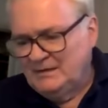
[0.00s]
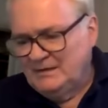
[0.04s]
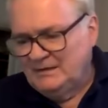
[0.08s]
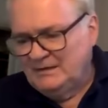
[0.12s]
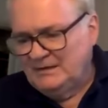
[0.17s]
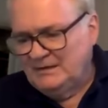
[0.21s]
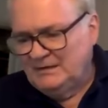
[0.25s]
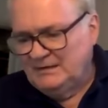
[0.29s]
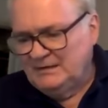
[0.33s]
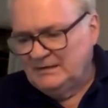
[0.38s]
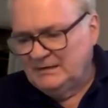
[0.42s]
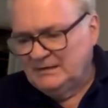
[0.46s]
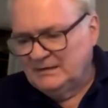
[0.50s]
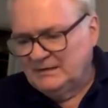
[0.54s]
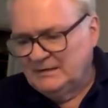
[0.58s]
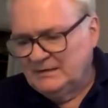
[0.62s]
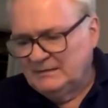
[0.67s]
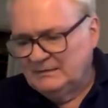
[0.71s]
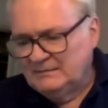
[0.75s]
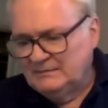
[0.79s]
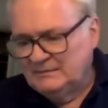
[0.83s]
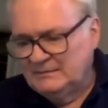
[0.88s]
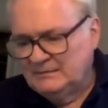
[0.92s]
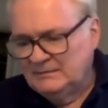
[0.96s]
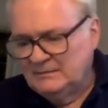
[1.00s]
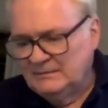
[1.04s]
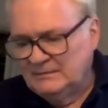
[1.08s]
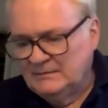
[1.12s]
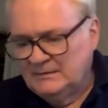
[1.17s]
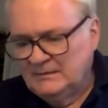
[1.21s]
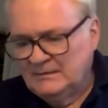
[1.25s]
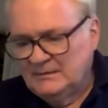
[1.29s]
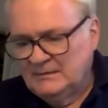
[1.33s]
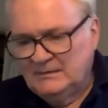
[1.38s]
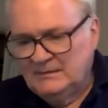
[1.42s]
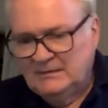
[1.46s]
the
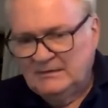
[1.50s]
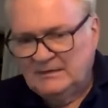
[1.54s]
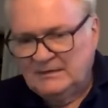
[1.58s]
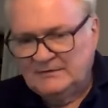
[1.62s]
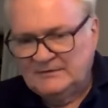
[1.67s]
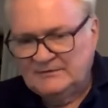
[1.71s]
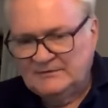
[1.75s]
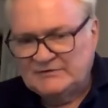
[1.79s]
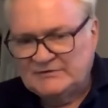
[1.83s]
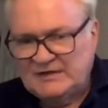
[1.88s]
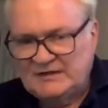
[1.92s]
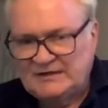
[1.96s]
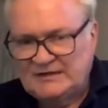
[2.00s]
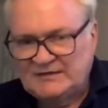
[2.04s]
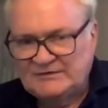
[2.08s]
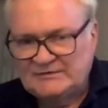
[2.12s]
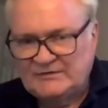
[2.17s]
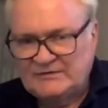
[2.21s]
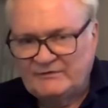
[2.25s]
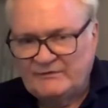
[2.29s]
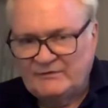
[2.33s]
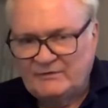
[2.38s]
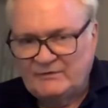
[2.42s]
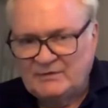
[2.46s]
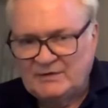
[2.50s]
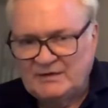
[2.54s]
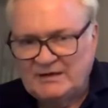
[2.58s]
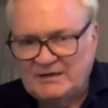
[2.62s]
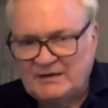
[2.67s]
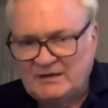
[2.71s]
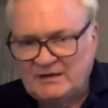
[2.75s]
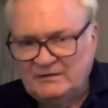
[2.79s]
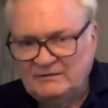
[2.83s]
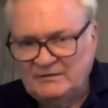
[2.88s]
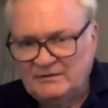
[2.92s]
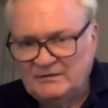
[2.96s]
understanding is if you
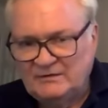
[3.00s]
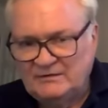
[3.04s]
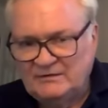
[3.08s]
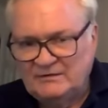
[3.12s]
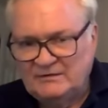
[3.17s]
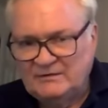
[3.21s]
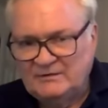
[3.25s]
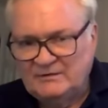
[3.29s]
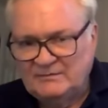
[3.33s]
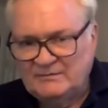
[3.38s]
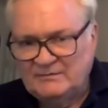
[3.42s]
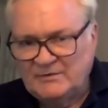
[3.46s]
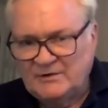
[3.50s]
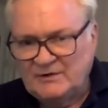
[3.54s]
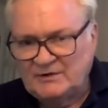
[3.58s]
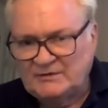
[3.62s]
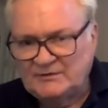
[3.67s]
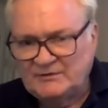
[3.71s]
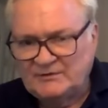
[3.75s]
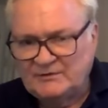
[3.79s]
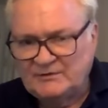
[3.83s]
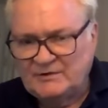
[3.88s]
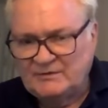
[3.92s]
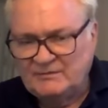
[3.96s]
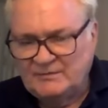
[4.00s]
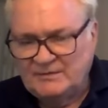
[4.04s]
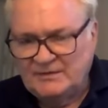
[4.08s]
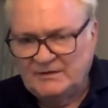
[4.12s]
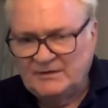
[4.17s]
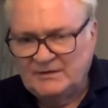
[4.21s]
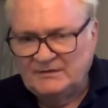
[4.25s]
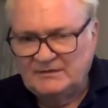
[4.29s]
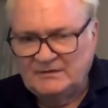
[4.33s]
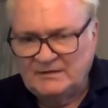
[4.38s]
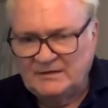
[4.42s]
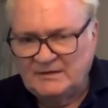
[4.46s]
allow the market to come
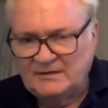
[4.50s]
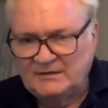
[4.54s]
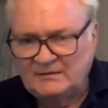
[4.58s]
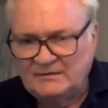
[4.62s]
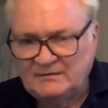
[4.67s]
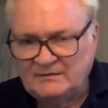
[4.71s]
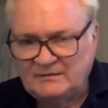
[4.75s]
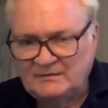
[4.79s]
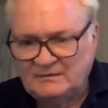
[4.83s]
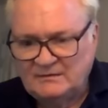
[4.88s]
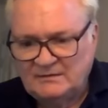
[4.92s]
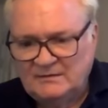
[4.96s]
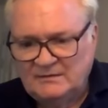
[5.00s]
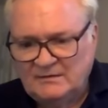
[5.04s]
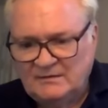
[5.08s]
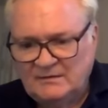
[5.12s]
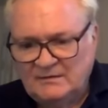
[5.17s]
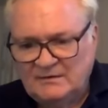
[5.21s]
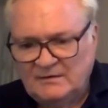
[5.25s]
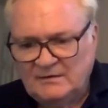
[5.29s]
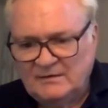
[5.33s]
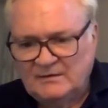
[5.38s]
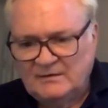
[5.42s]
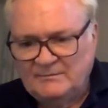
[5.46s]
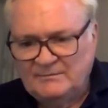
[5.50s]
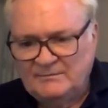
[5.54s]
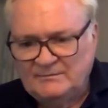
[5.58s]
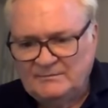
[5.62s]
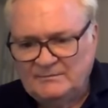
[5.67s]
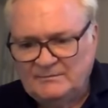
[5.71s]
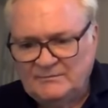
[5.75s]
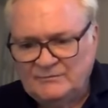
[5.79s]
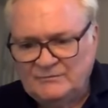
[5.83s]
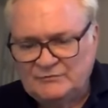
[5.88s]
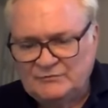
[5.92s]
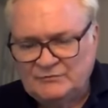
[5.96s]
in and
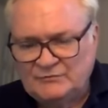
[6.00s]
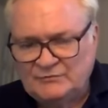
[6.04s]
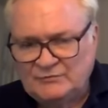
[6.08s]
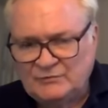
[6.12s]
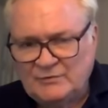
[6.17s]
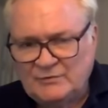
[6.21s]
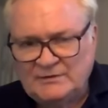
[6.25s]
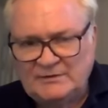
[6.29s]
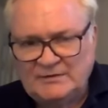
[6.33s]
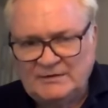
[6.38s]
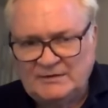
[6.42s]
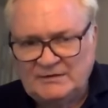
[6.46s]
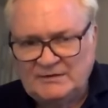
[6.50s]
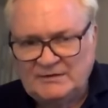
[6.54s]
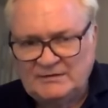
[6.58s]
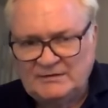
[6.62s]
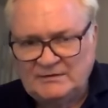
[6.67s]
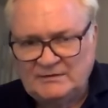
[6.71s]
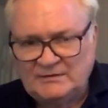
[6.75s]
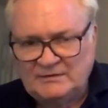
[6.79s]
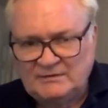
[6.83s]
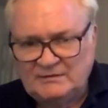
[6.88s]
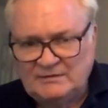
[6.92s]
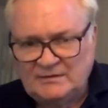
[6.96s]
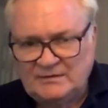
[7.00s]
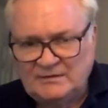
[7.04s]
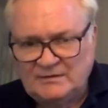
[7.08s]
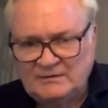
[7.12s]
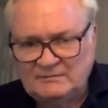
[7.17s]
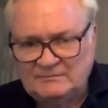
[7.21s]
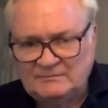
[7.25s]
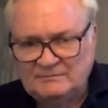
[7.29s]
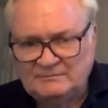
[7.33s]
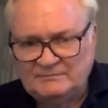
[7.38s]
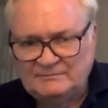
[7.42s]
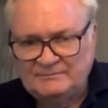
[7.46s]
join the
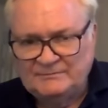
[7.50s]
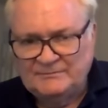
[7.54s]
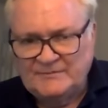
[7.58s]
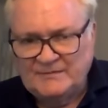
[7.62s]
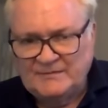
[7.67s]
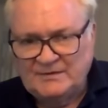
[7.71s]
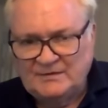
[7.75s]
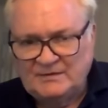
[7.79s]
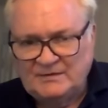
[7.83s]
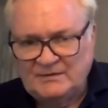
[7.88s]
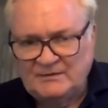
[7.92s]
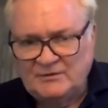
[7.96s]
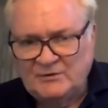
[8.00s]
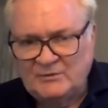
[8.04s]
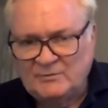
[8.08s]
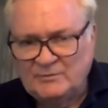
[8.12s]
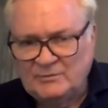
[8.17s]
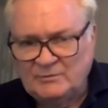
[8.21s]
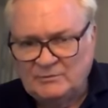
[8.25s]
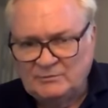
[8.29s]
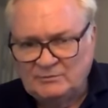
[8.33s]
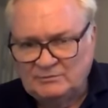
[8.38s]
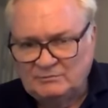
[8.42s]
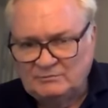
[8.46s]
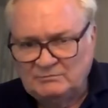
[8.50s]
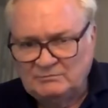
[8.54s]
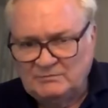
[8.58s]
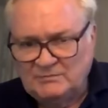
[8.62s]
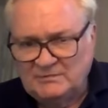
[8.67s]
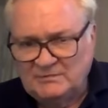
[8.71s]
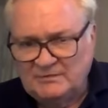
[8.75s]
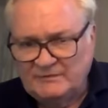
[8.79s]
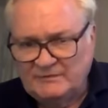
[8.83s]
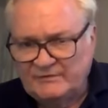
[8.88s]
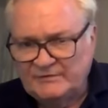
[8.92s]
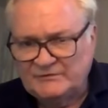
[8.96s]
global
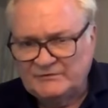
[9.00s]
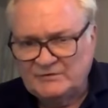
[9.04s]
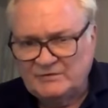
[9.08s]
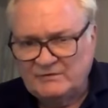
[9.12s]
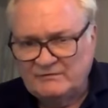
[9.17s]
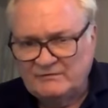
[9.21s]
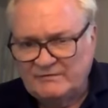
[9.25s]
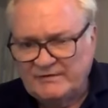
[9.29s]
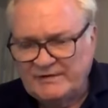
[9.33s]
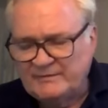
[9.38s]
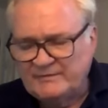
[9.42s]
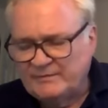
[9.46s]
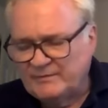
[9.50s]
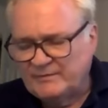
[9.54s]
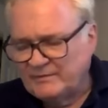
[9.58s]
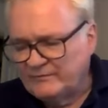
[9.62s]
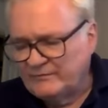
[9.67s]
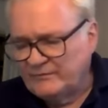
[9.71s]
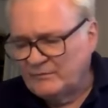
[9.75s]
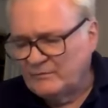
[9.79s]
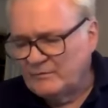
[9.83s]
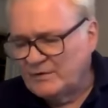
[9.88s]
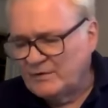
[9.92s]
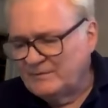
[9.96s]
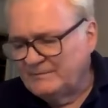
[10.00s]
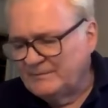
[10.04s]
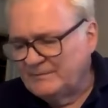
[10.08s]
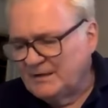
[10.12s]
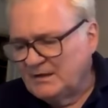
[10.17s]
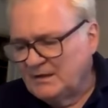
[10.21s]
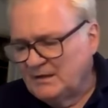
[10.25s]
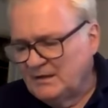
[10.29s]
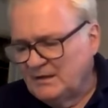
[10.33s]
division of labor, if you will,